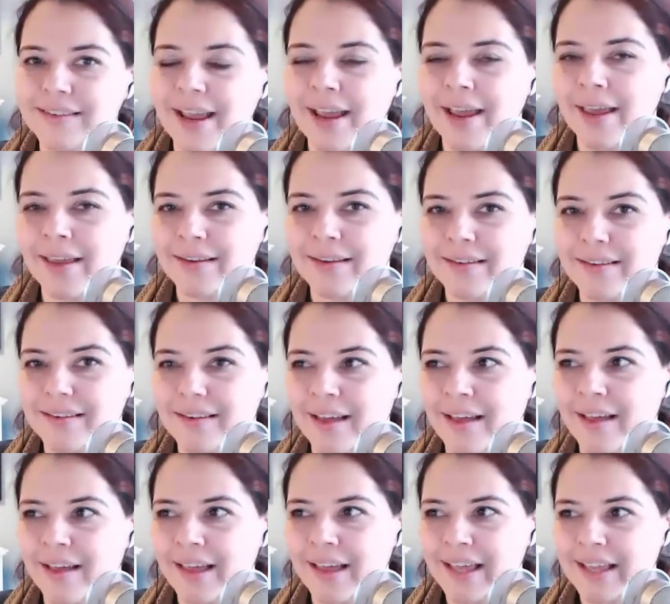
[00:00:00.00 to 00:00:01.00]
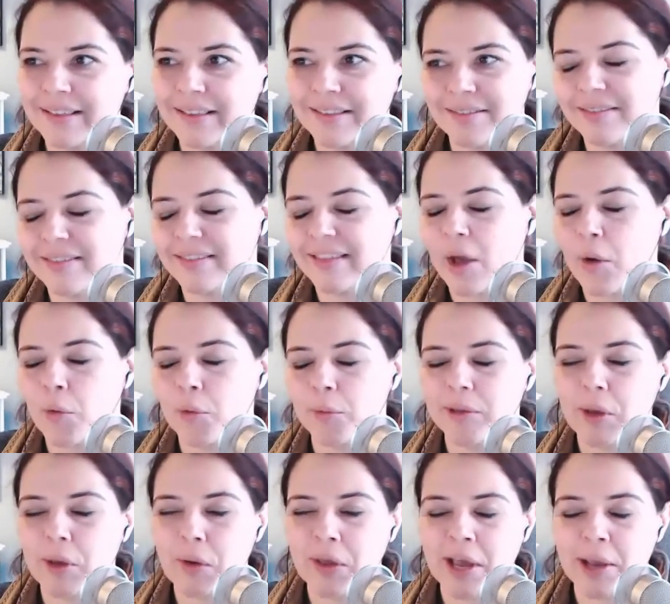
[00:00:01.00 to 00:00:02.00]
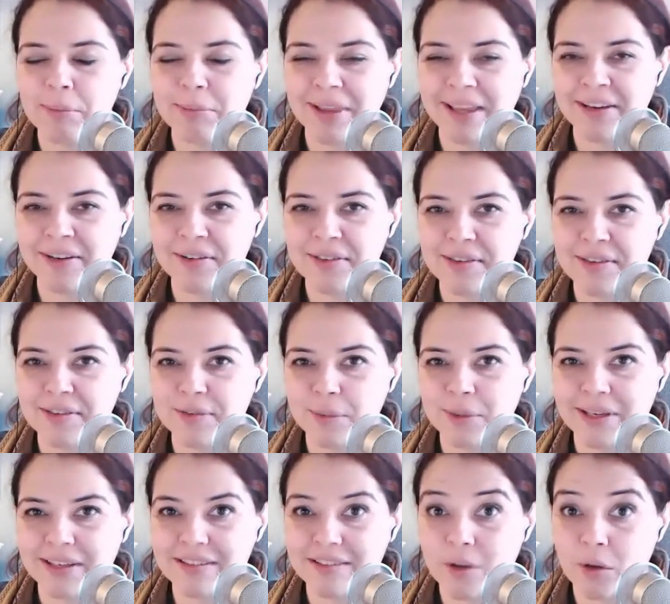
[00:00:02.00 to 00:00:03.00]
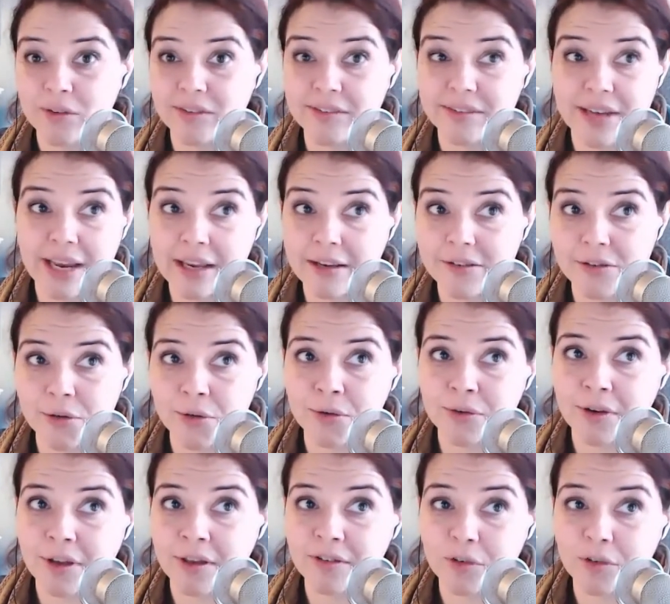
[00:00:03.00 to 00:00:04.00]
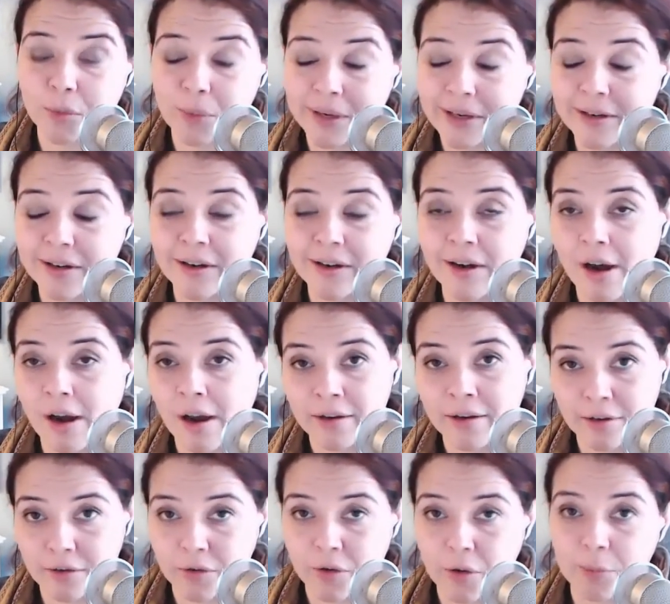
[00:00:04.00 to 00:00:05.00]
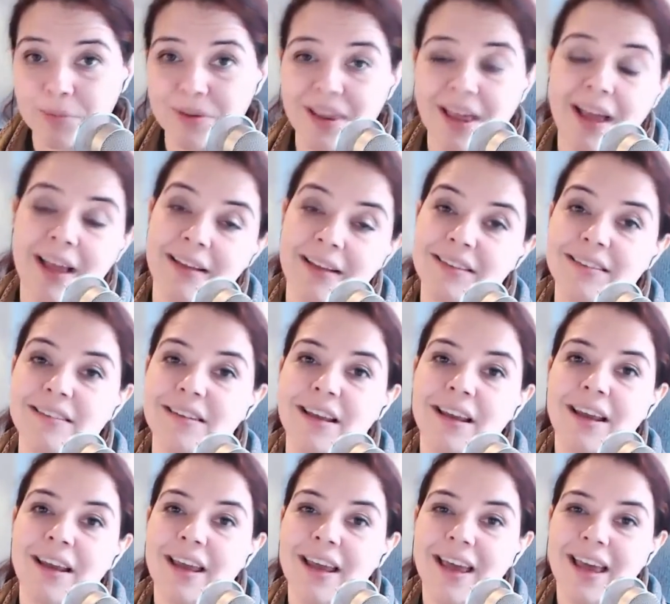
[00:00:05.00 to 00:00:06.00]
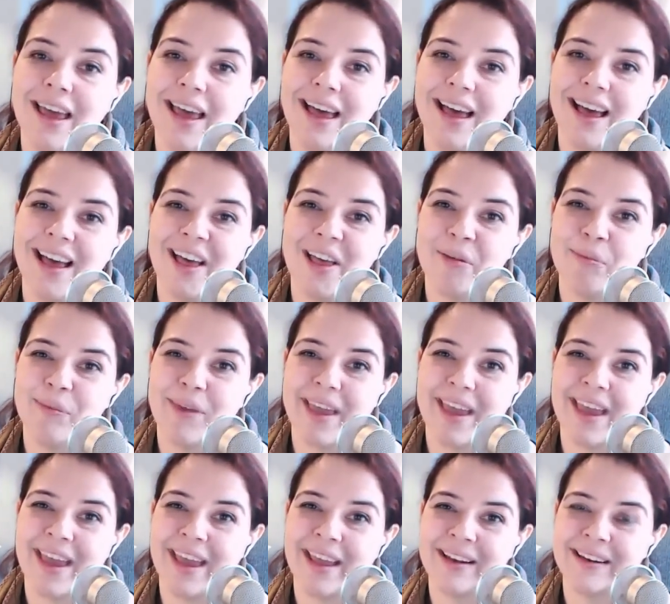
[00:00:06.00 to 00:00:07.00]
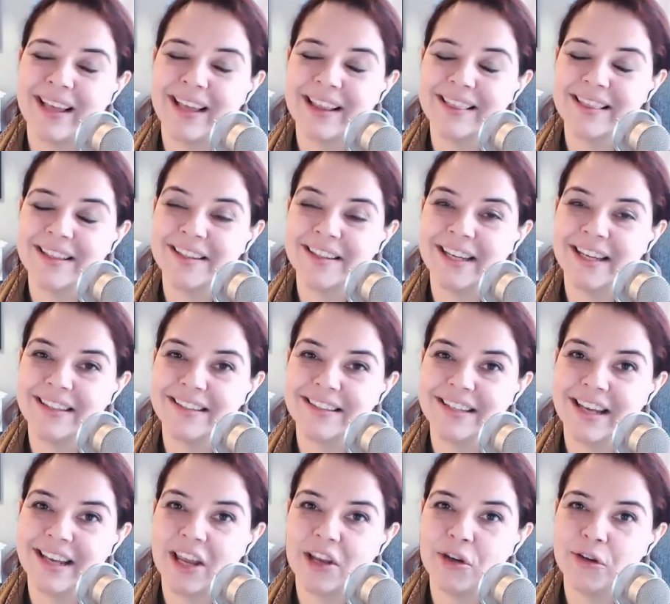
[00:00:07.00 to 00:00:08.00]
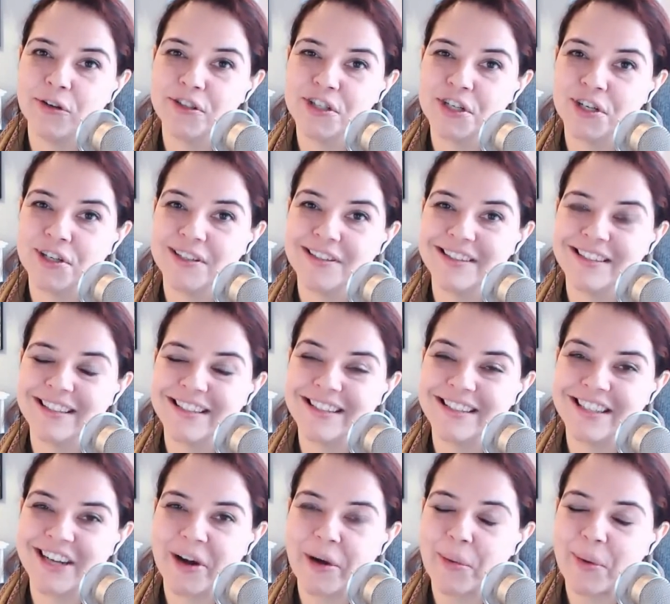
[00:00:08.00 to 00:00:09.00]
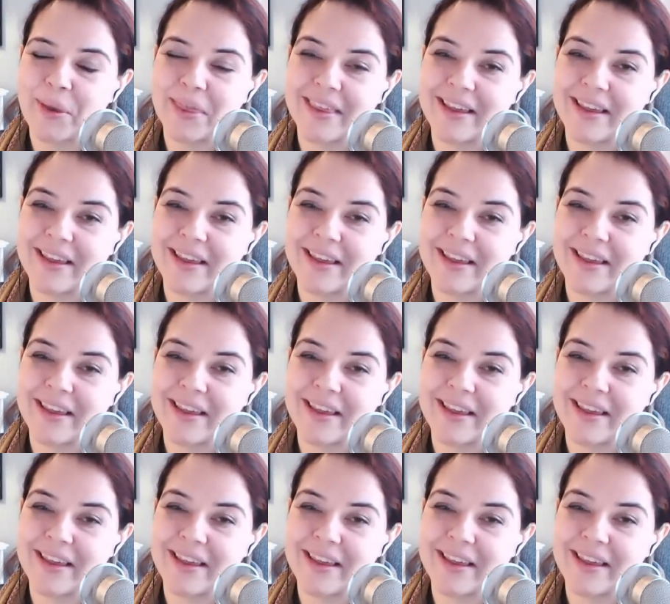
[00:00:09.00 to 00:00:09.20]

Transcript: And uh, that will be going up later this week. So stay tuned on Twitter, on Google. Plus um, and get the links to get your shirt to share with